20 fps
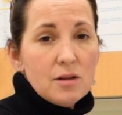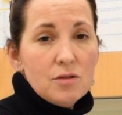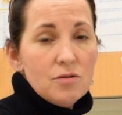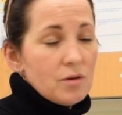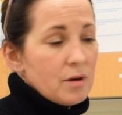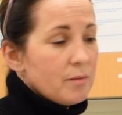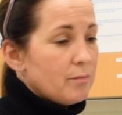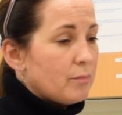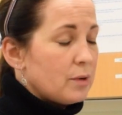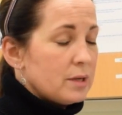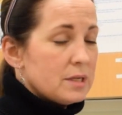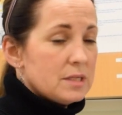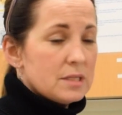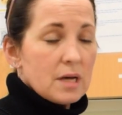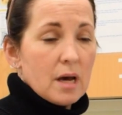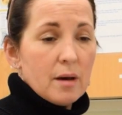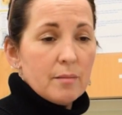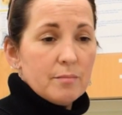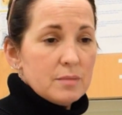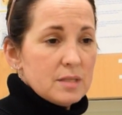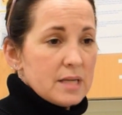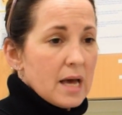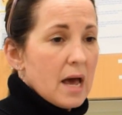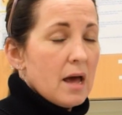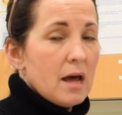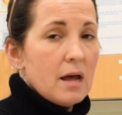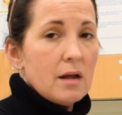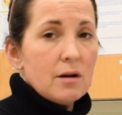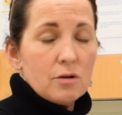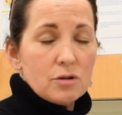You can print up
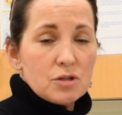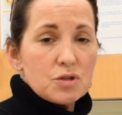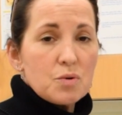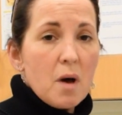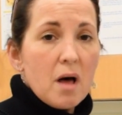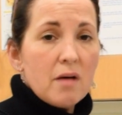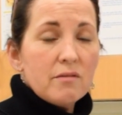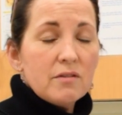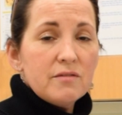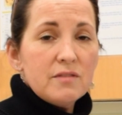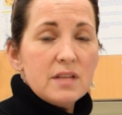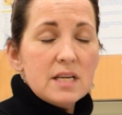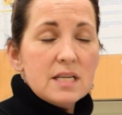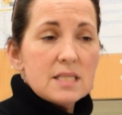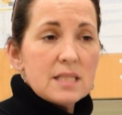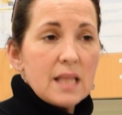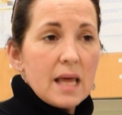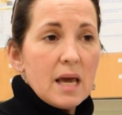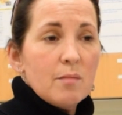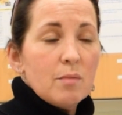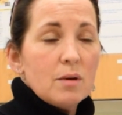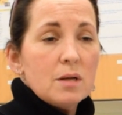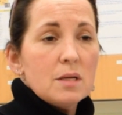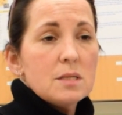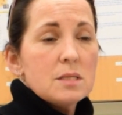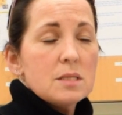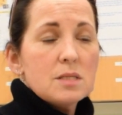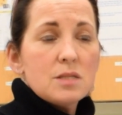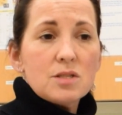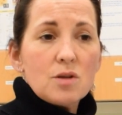10 or 12 of these
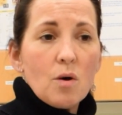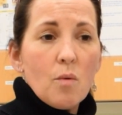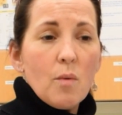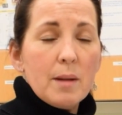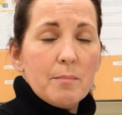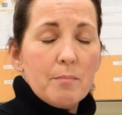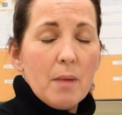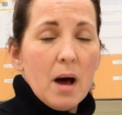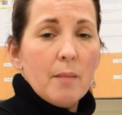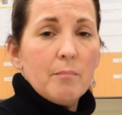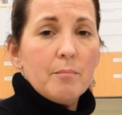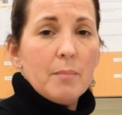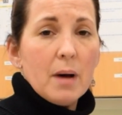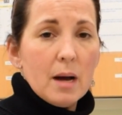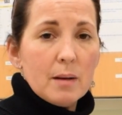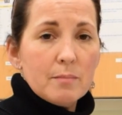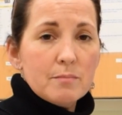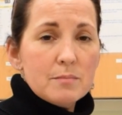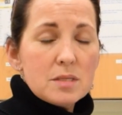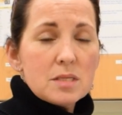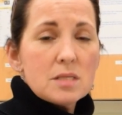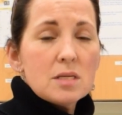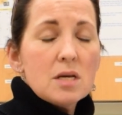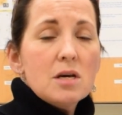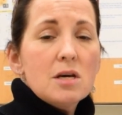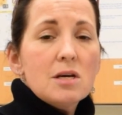labels, so when mom pumps,